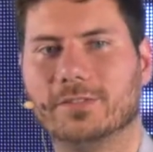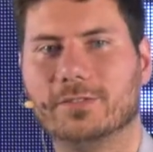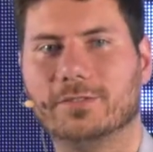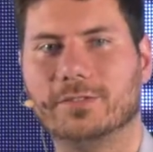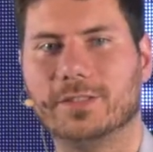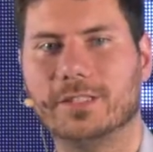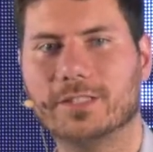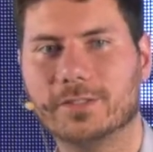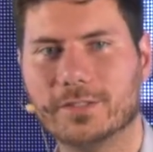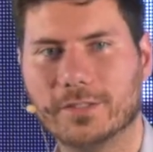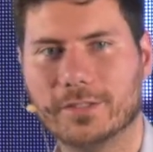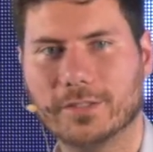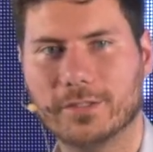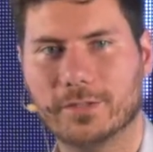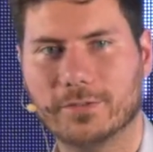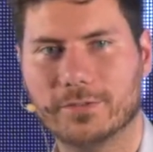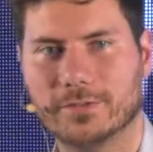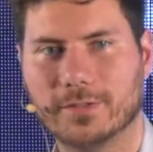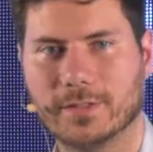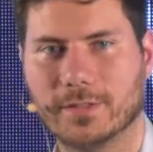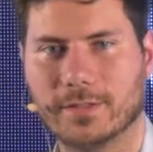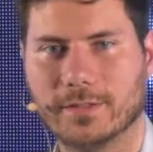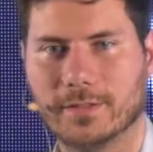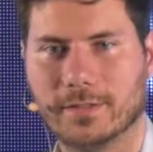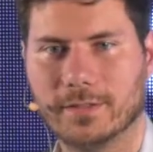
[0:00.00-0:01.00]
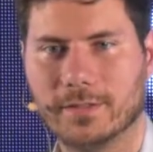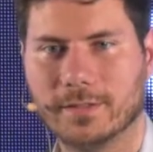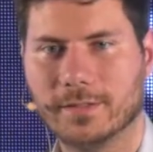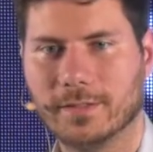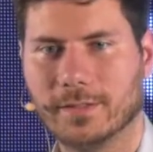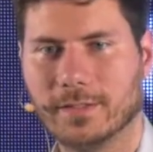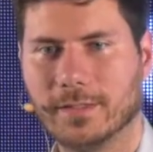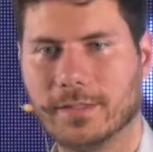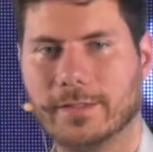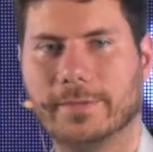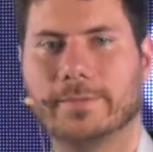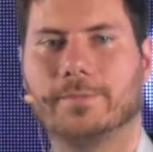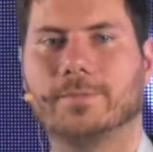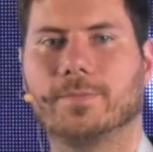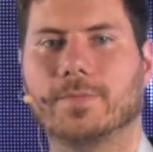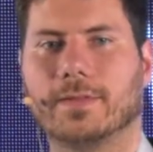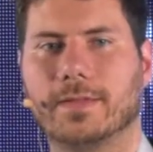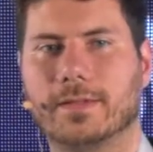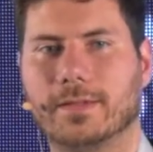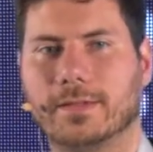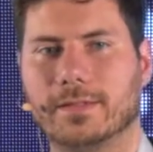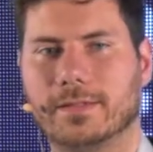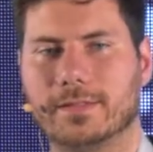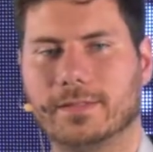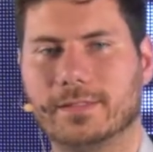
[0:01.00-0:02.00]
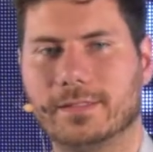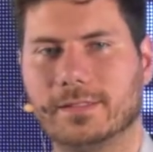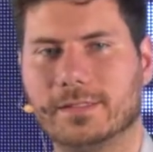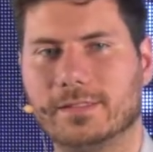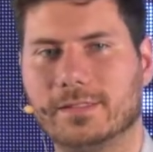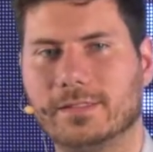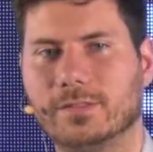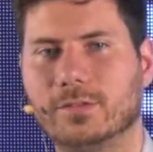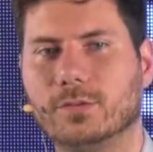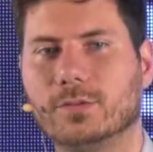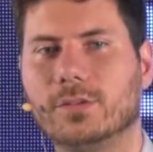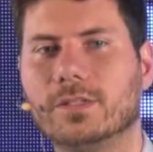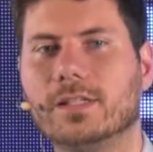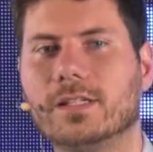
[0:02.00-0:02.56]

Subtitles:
very often is doing